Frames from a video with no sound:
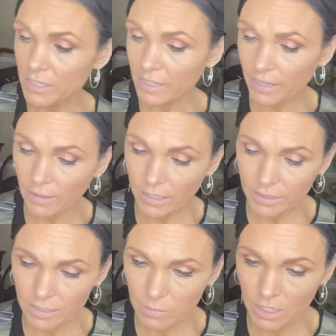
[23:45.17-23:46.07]
I like
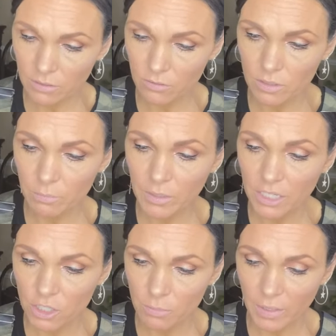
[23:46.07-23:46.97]
this because it was a
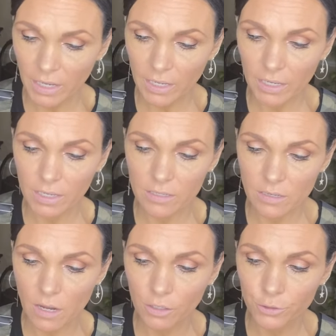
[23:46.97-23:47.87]
peachy pink. It is
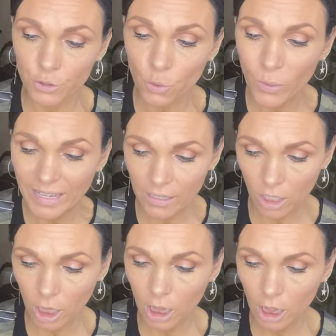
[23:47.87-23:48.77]
called
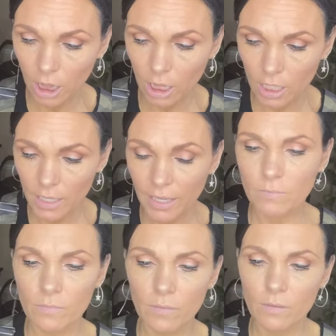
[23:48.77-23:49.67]
Twinkle.
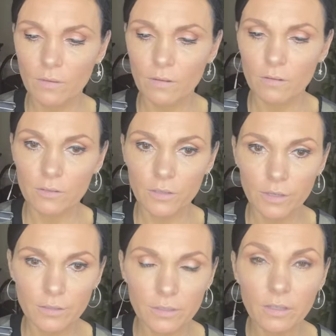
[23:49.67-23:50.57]
So
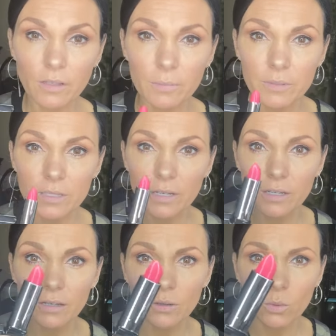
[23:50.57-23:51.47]
here's the lipstick.
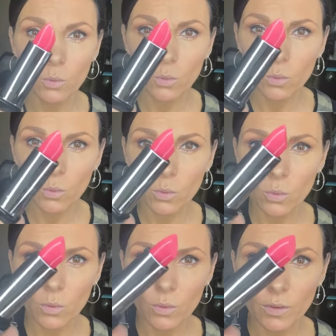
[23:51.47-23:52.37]

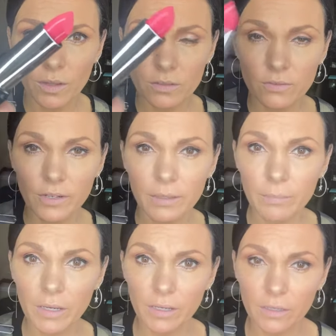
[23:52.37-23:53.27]
It's very
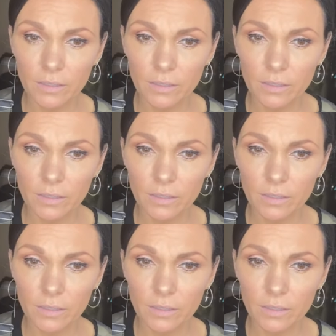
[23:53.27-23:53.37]
pink.